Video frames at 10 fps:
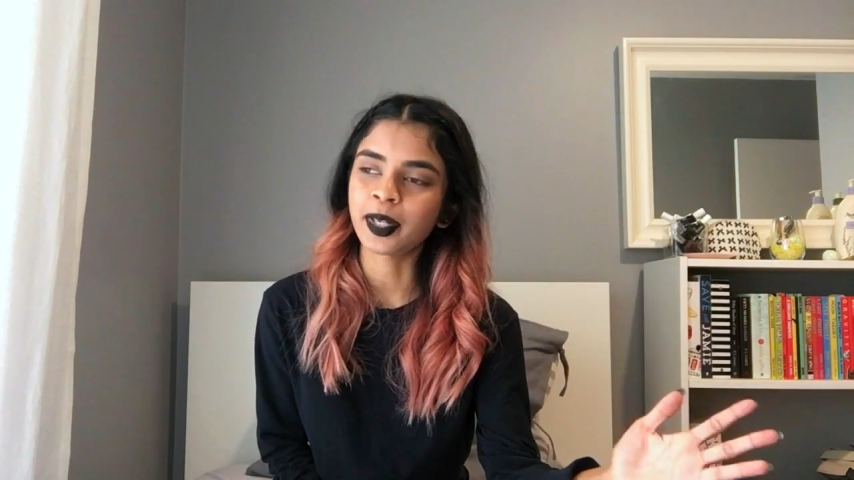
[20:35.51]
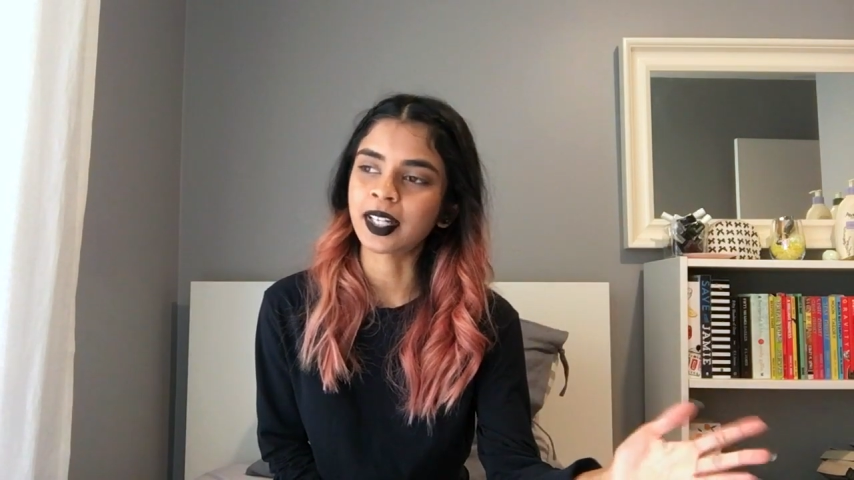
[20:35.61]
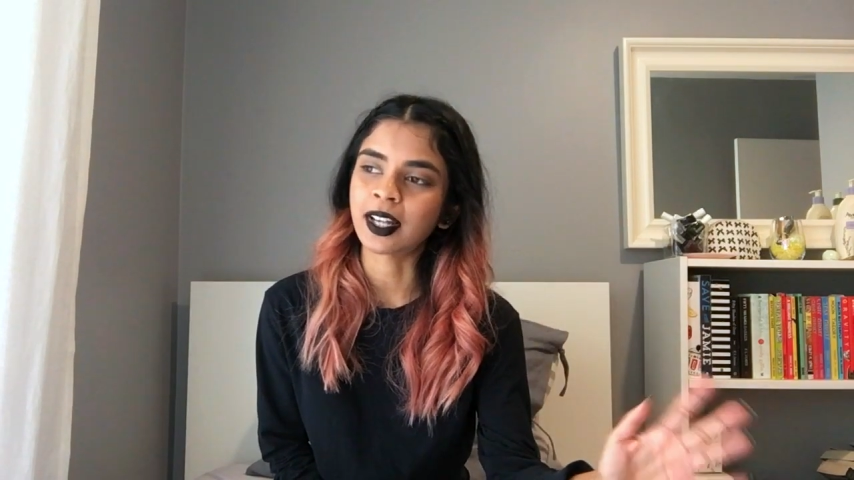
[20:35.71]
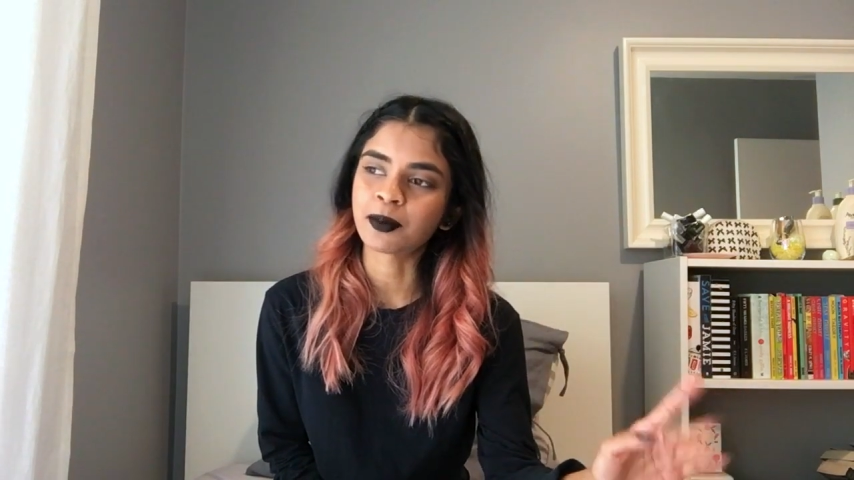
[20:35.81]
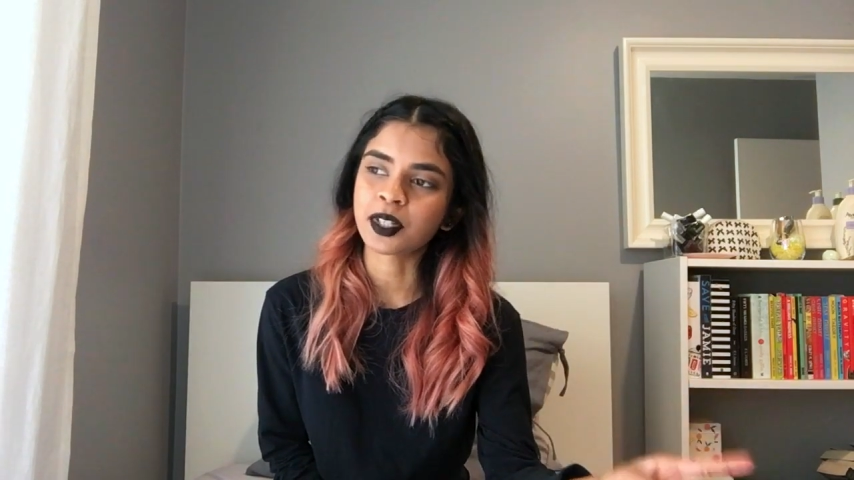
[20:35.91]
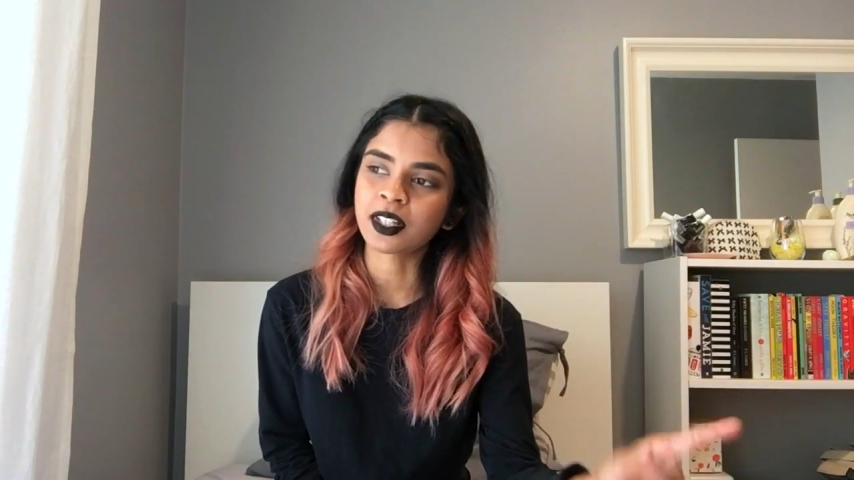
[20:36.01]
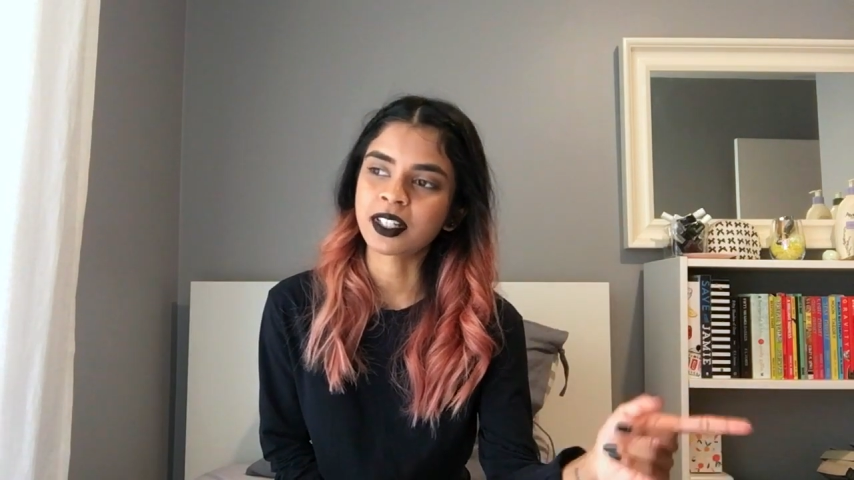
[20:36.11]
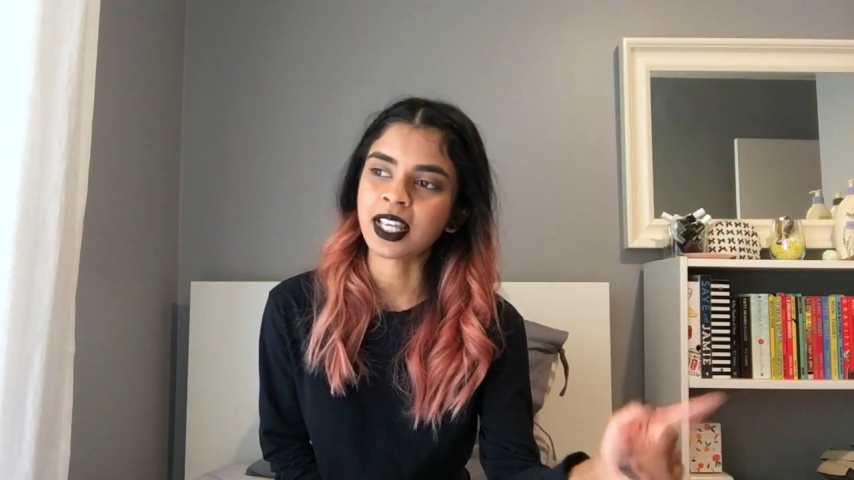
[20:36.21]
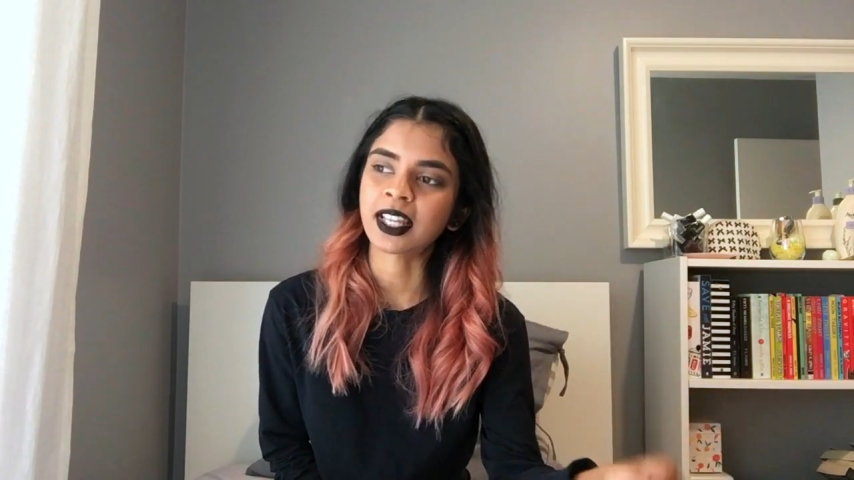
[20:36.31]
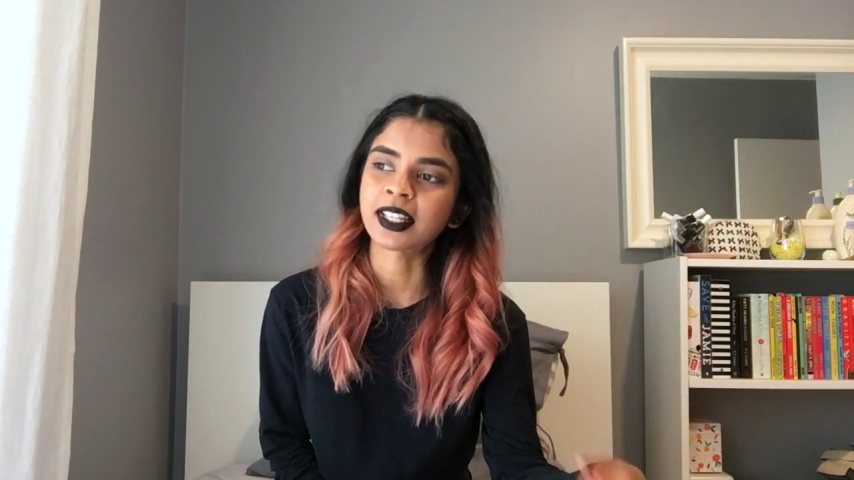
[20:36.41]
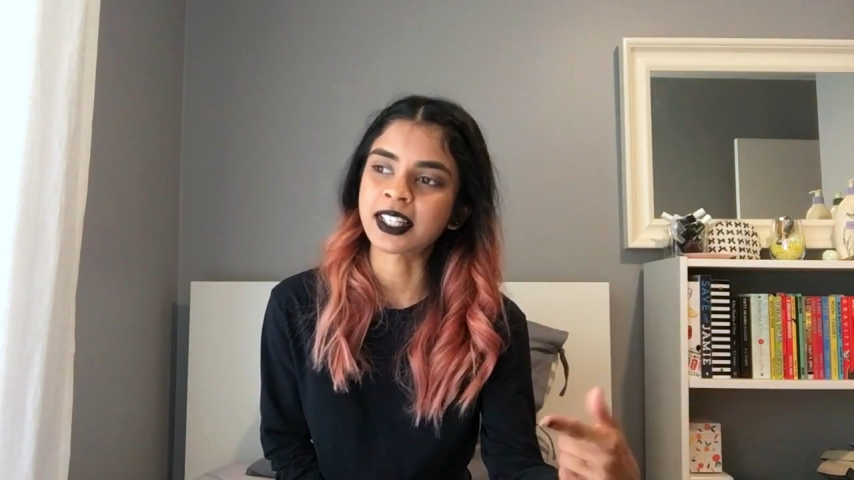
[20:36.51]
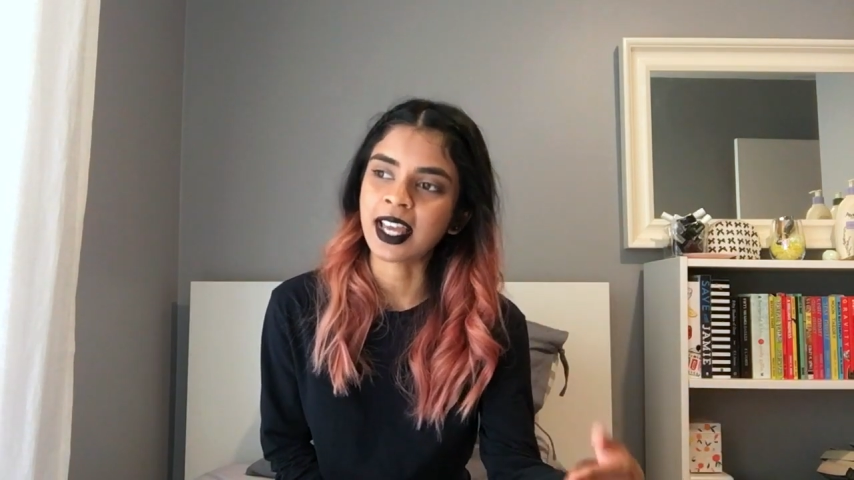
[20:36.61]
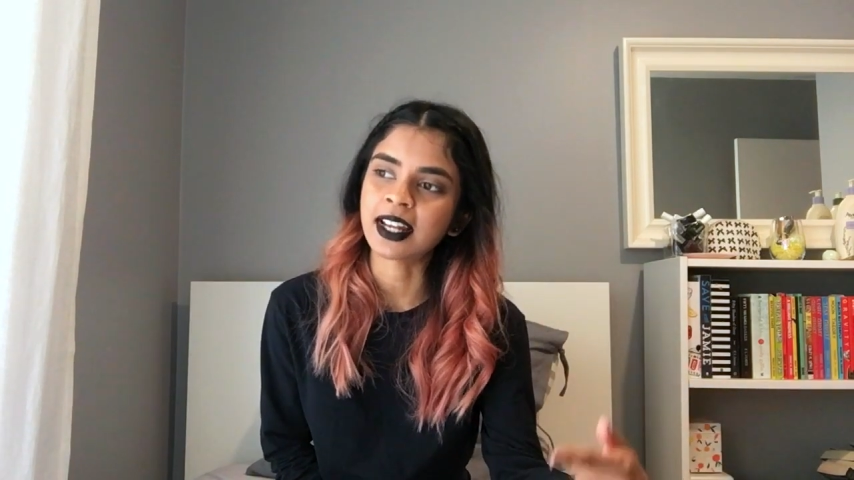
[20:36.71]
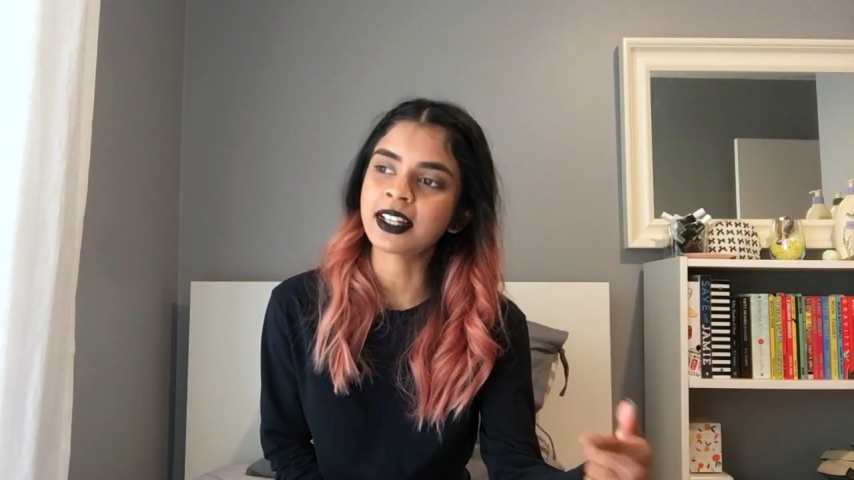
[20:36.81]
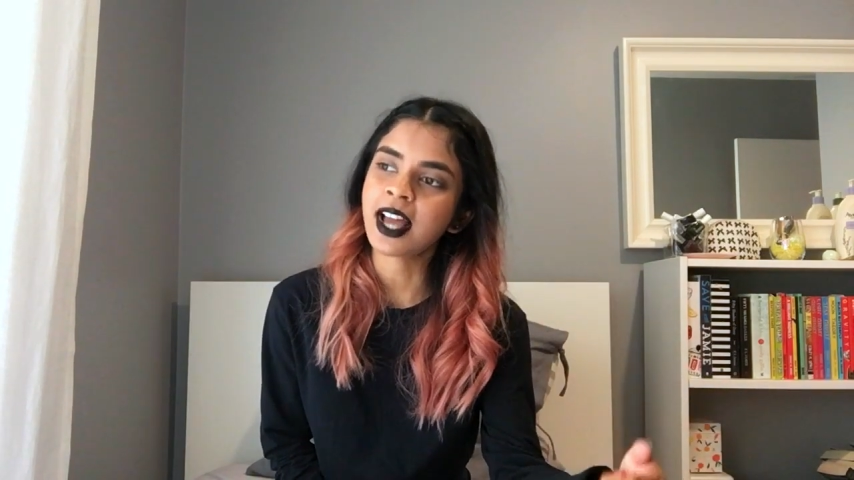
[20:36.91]
but I'm just going to take it a
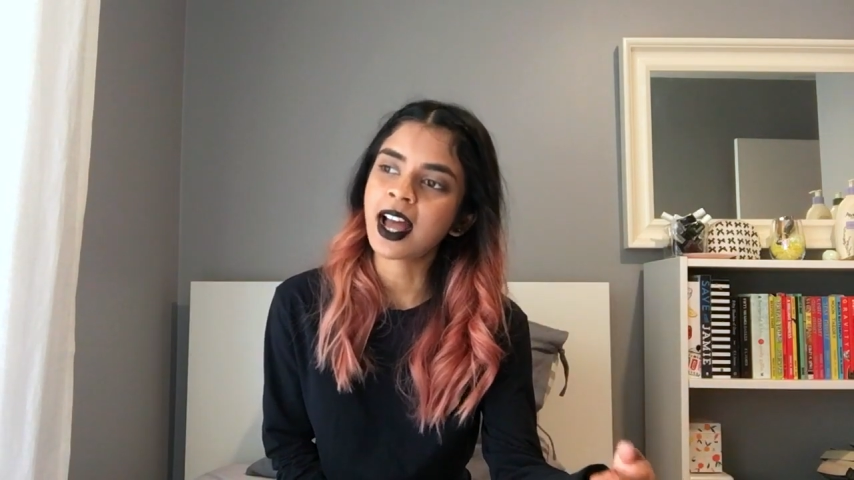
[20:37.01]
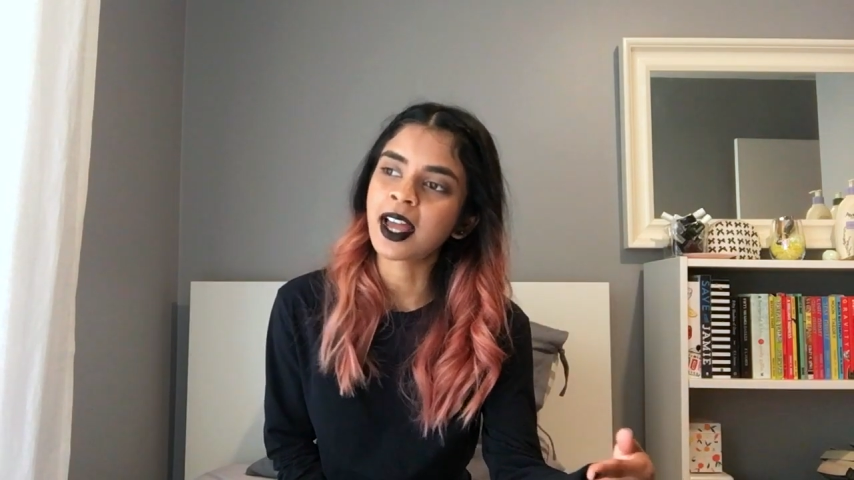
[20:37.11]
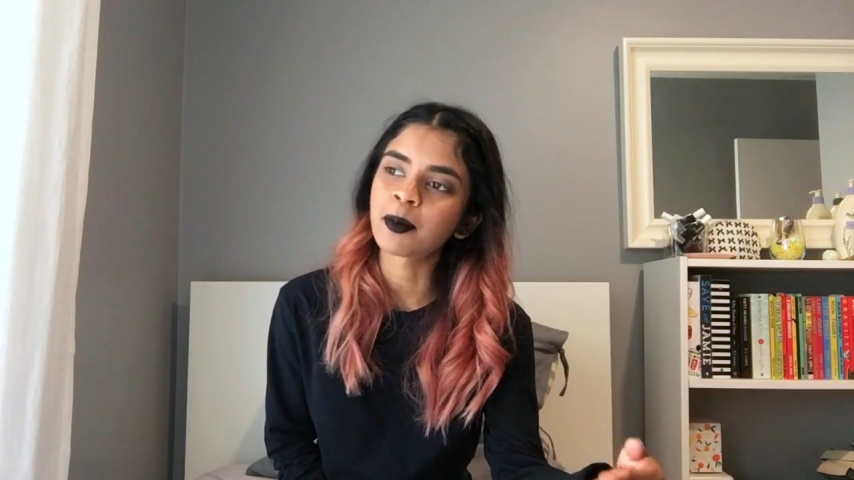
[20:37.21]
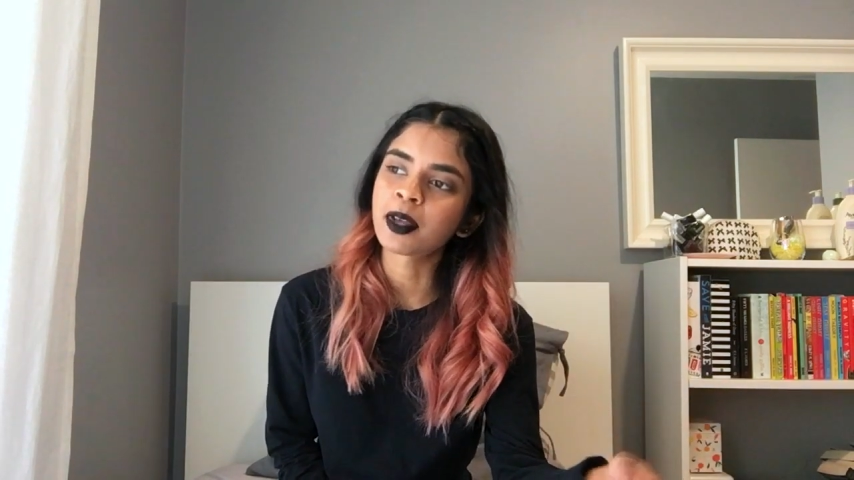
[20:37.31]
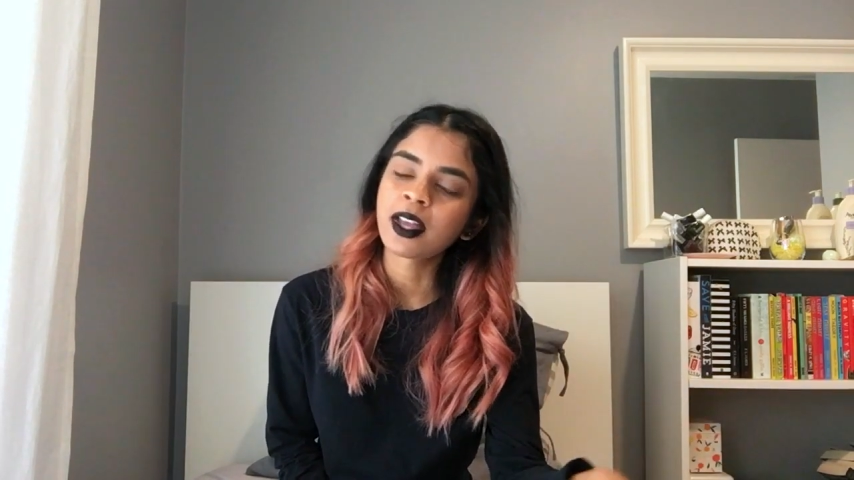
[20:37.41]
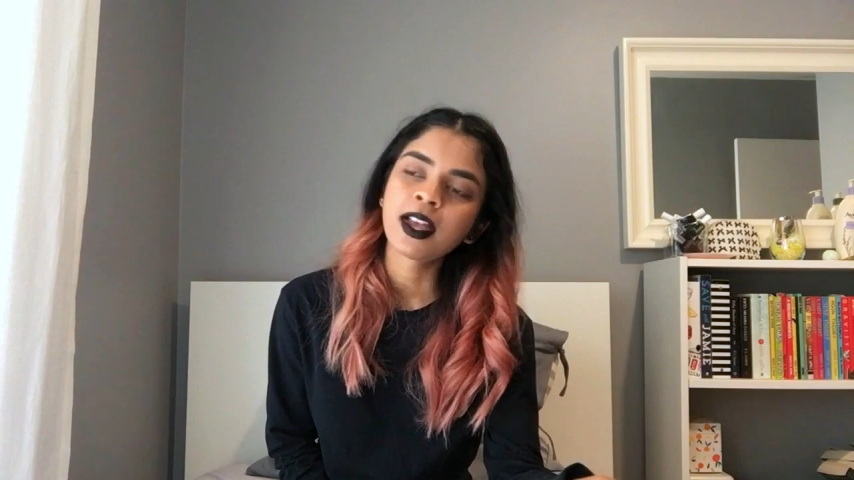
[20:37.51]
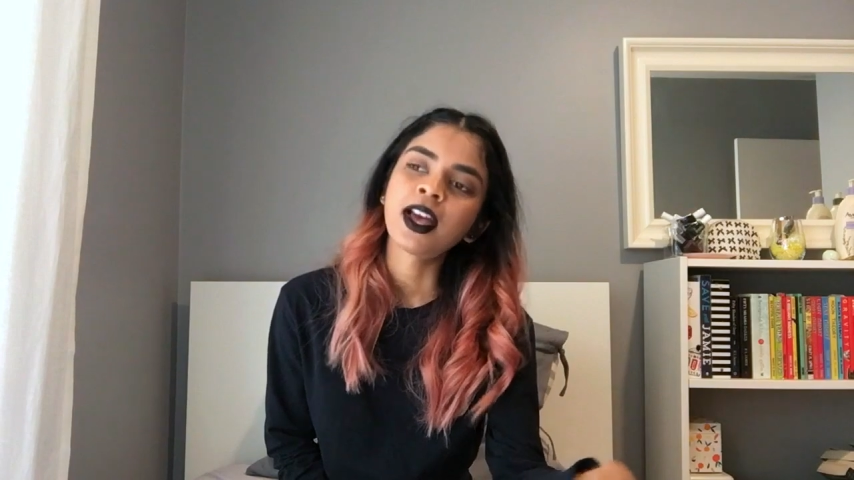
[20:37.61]
day at a time